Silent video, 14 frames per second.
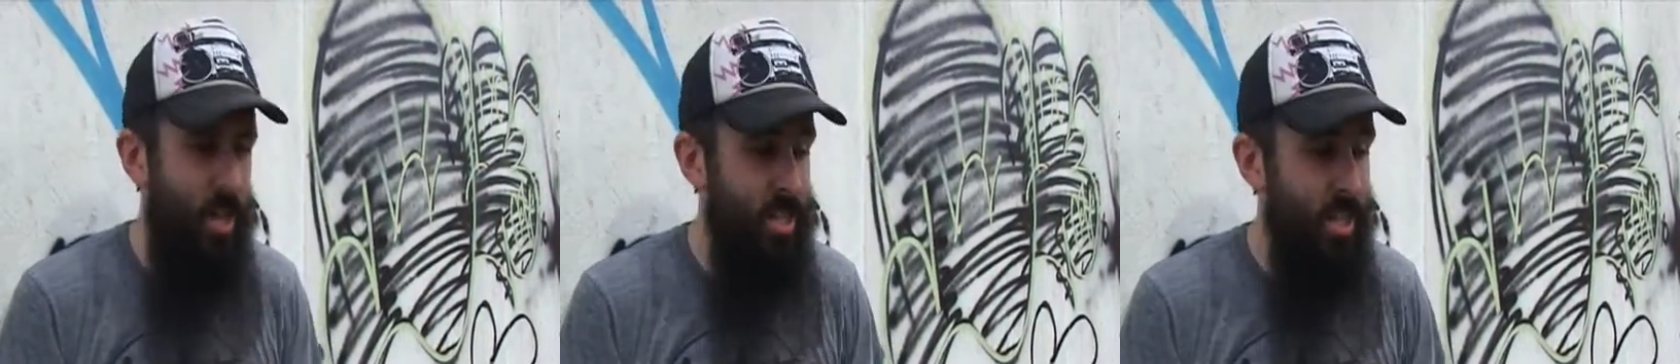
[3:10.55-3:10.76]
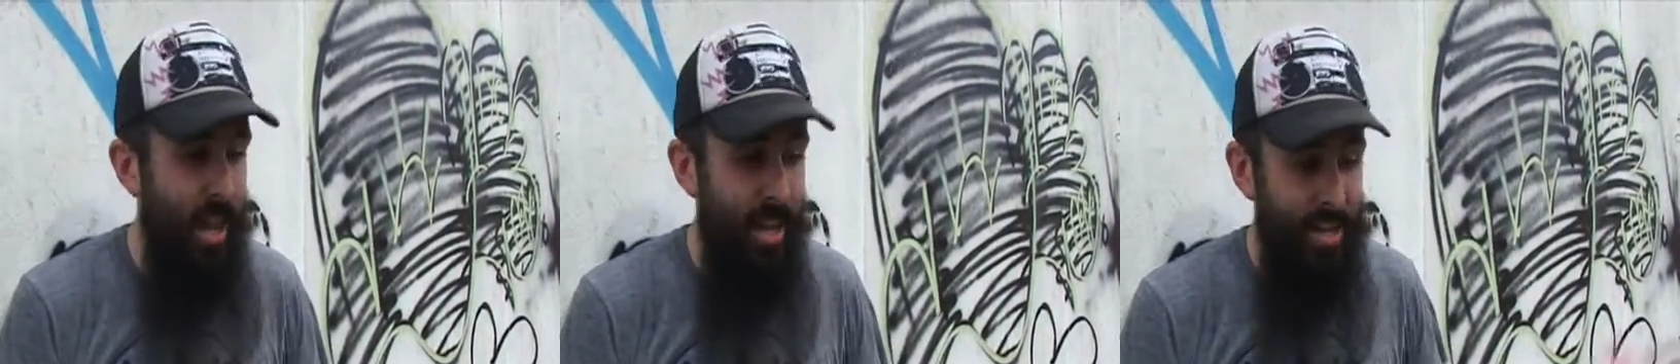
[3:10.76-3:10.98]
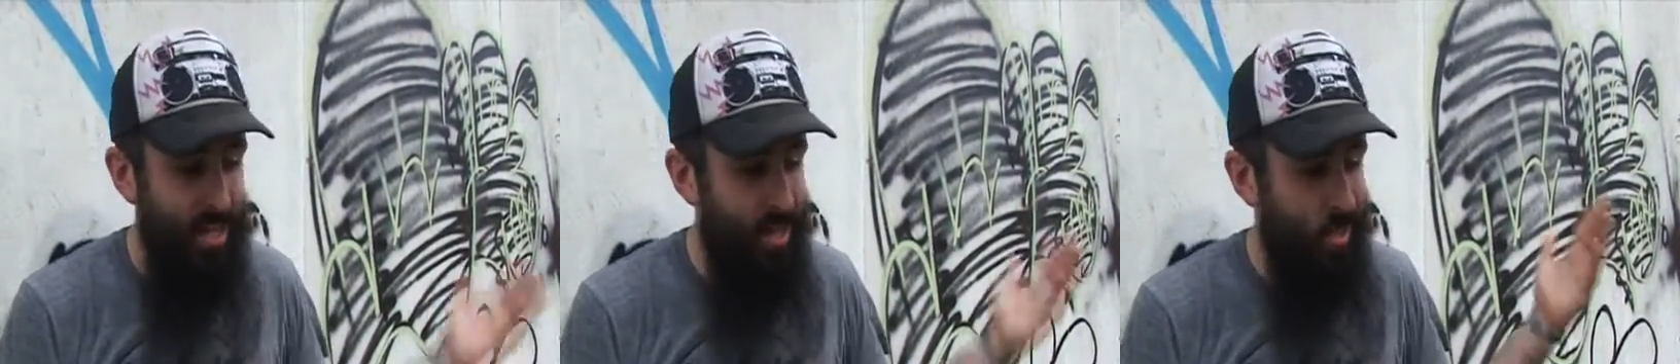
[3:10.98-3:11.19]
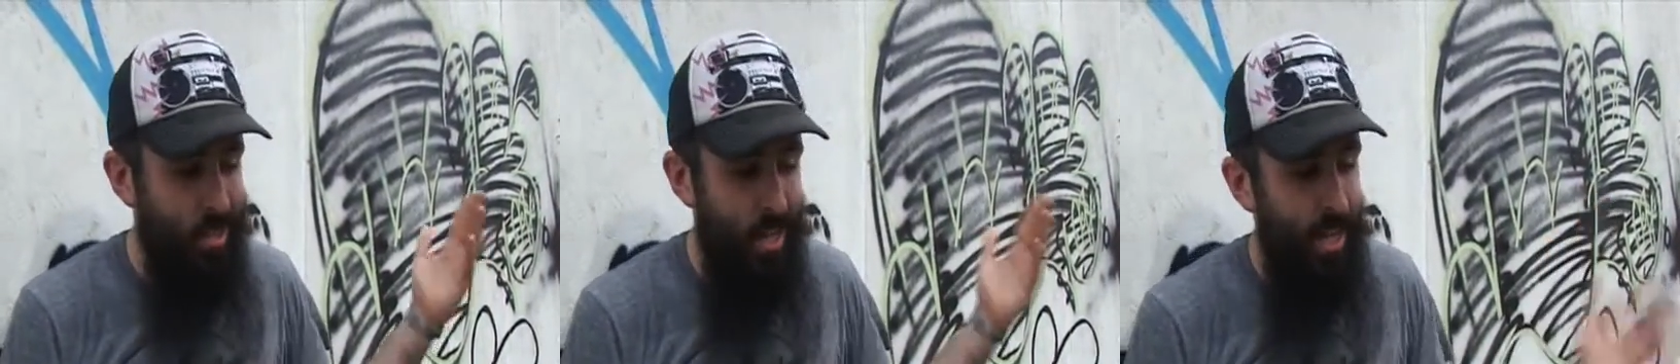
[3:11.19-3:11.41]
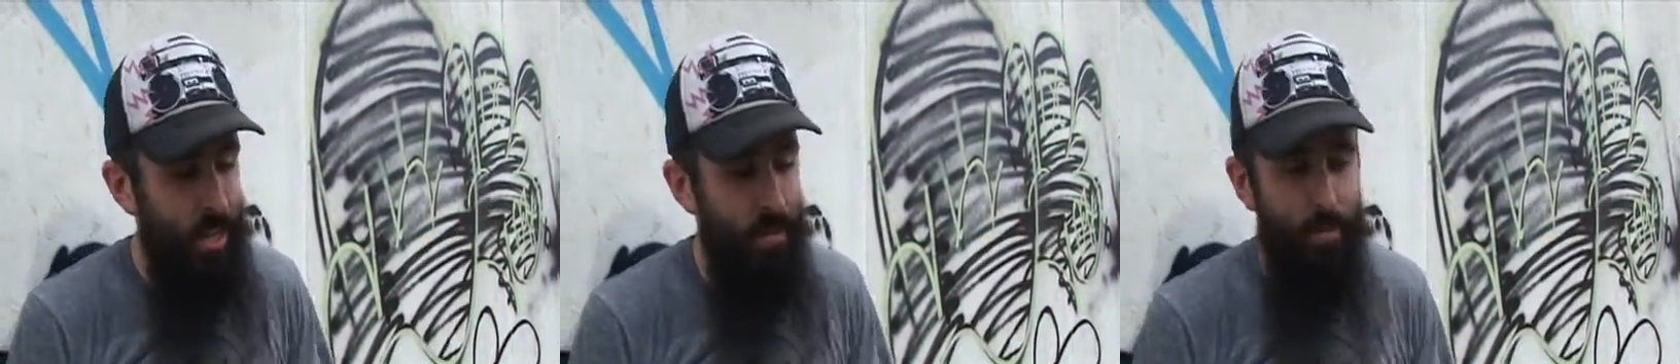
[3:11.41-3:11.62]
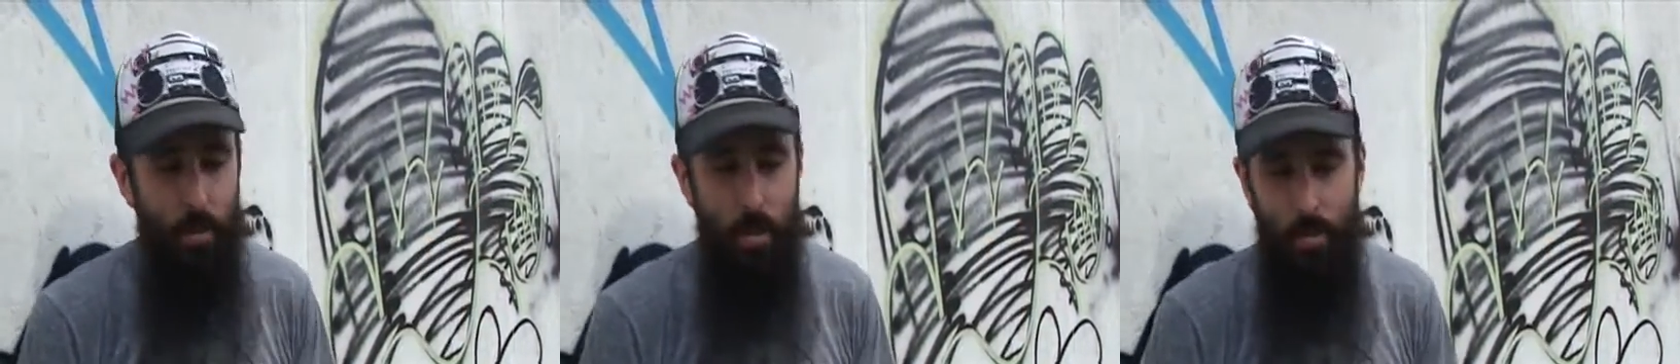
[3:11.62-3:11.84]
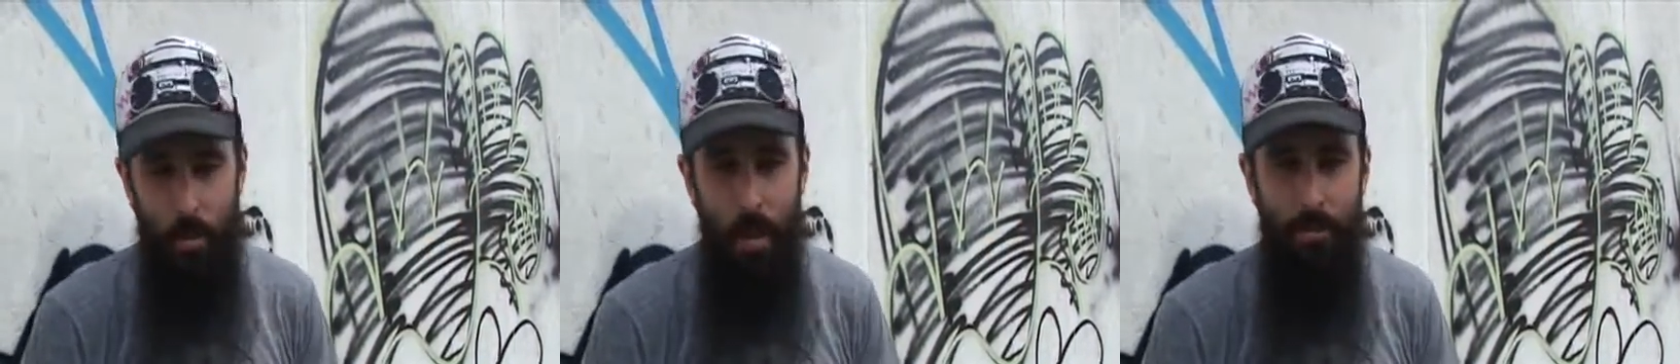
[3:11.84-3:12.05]
Yeah, it's just taking
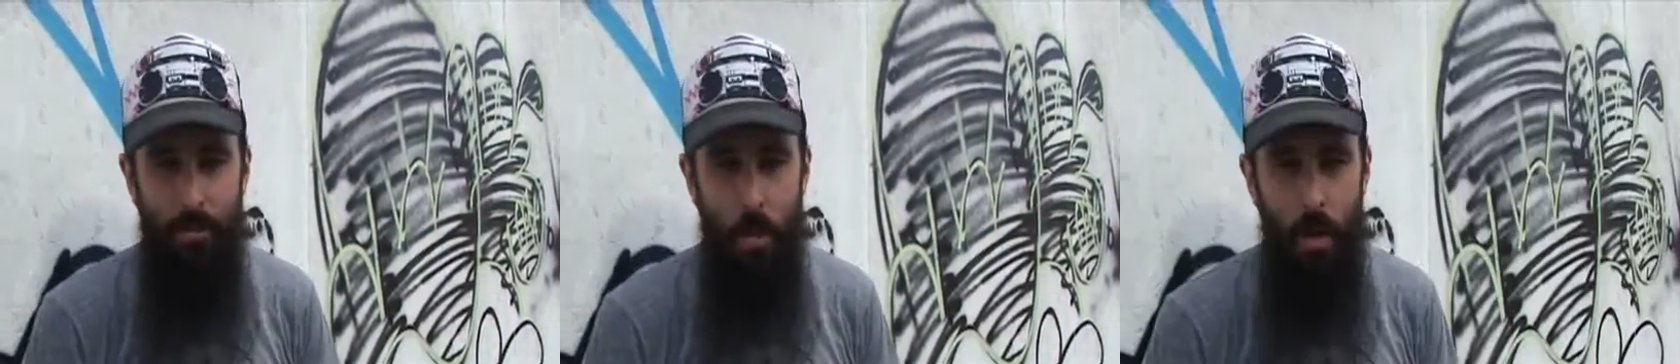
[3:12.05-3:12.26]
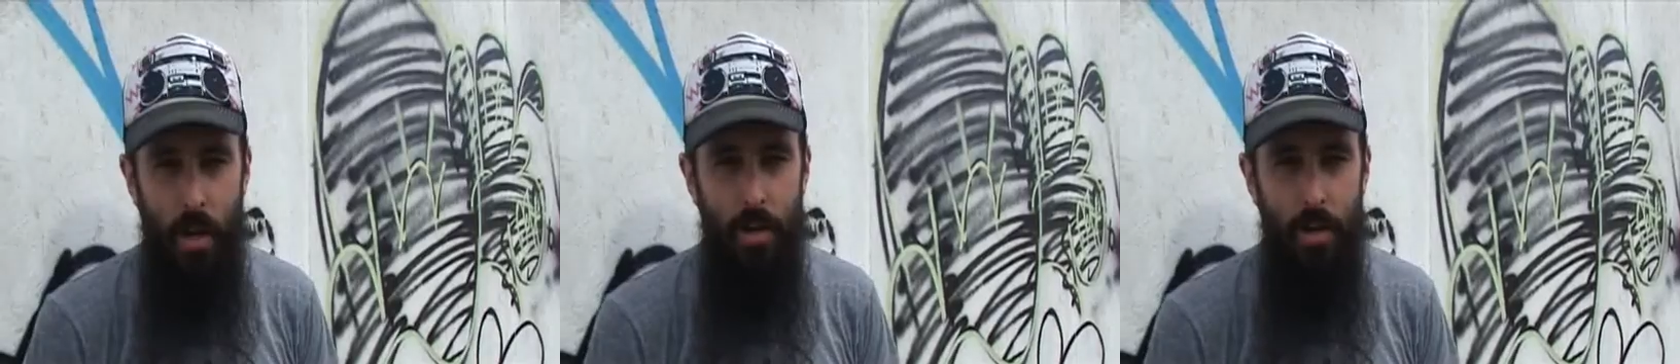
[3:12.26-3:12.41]
influence from everywhere,